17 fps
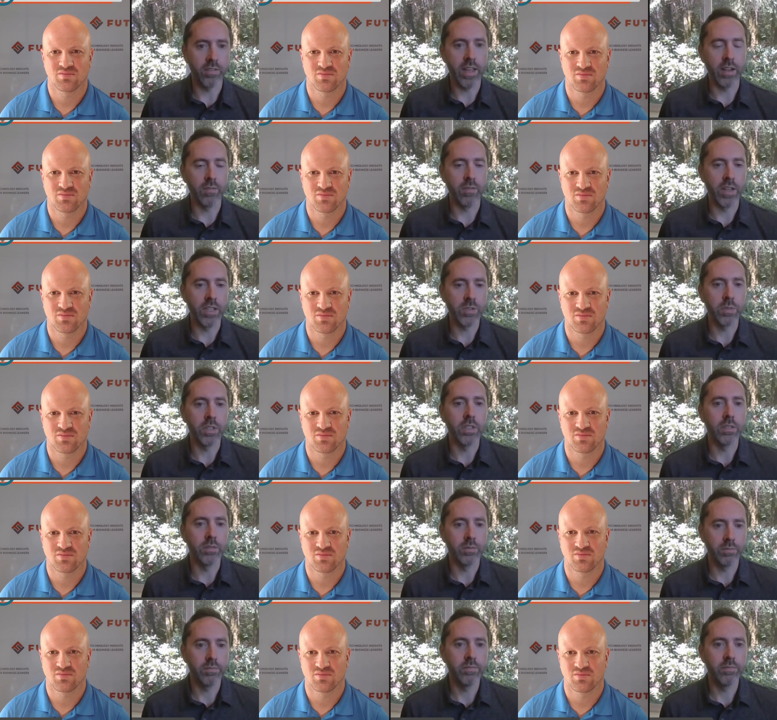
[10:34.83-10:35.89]
Speaker 1: out of that investment.
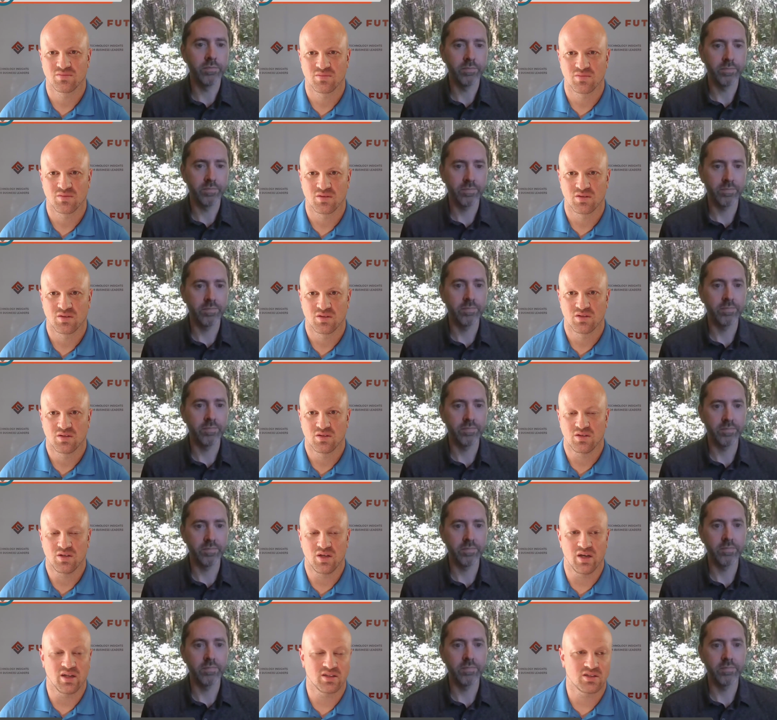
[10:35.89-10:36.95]

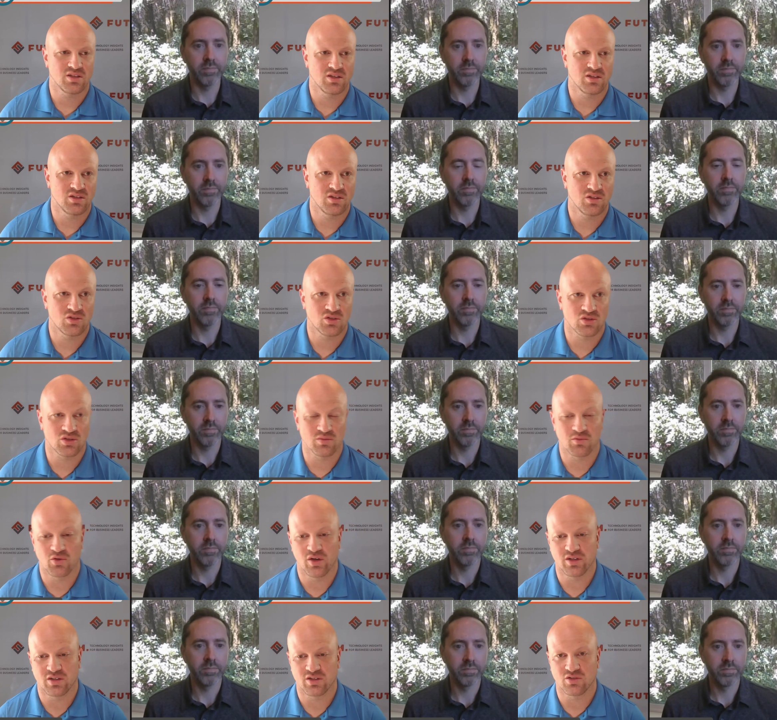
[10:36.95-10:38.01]
Speaker 2: Yeah, that's a, those are some
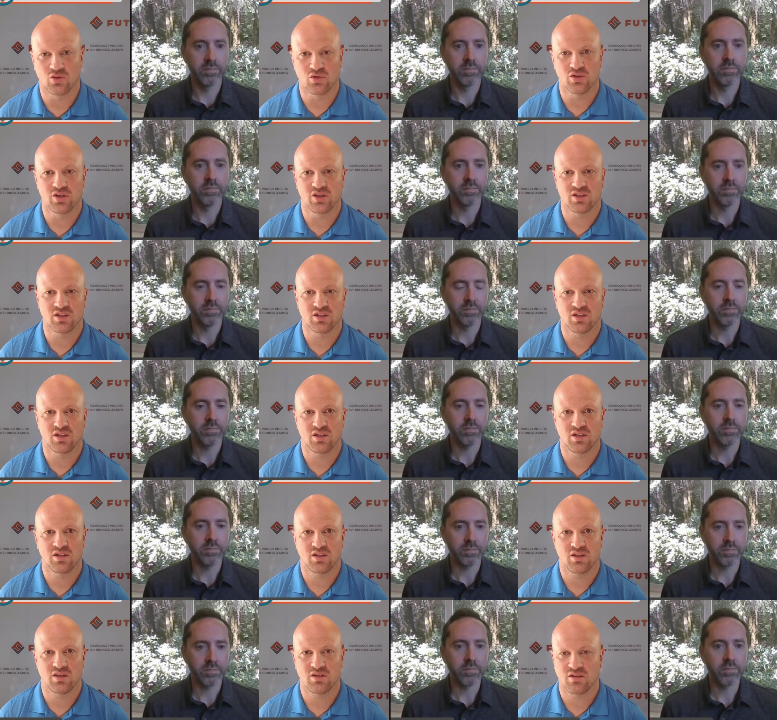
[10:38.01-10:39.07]
great stories, and,
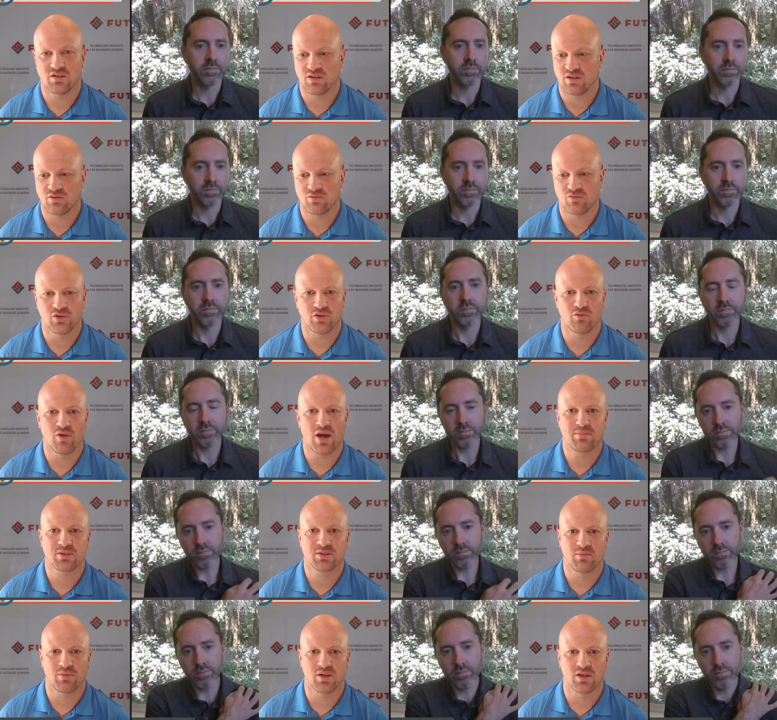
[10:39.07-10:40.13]
and, and it really wraps
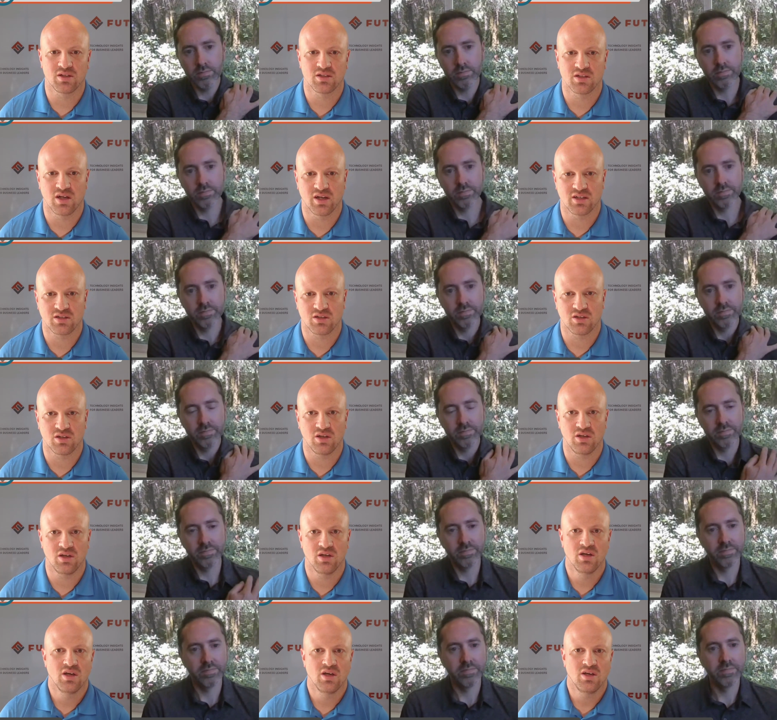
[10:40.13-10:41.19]
up things nicely,
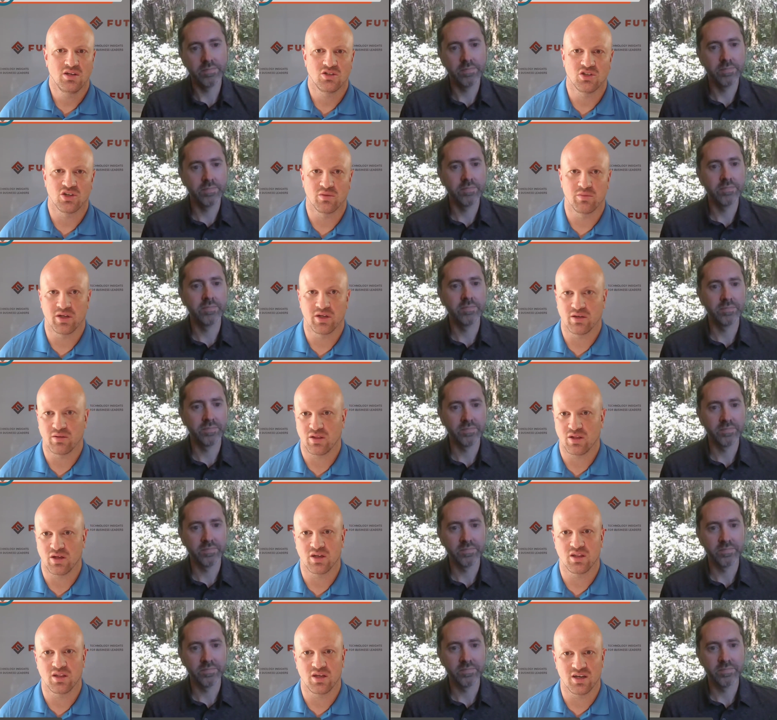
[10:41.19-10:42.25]
Jeremy. I think
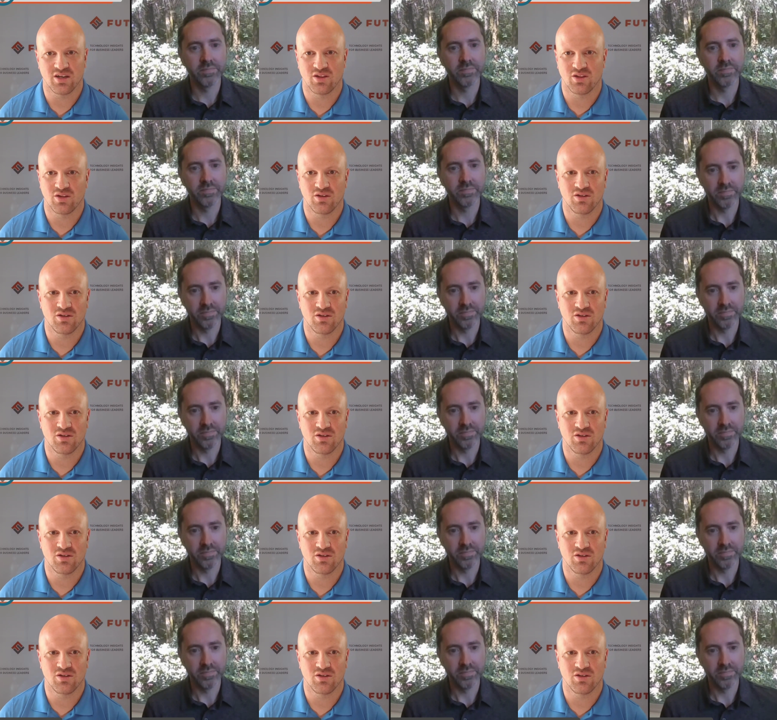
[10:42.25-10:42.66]
in the end,